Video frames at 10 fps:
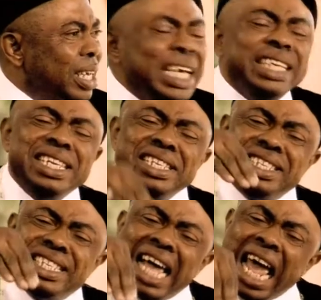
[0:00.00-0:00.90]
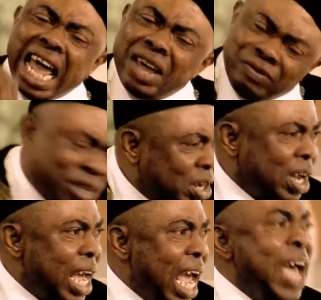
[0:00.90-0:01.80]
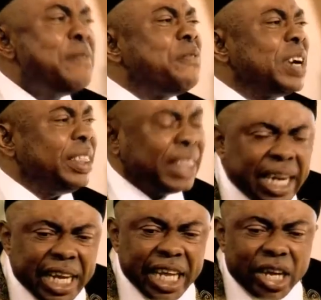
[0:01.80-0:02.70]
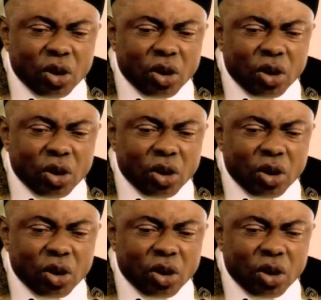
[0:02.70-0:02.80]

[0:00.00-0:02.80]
He deserved everything he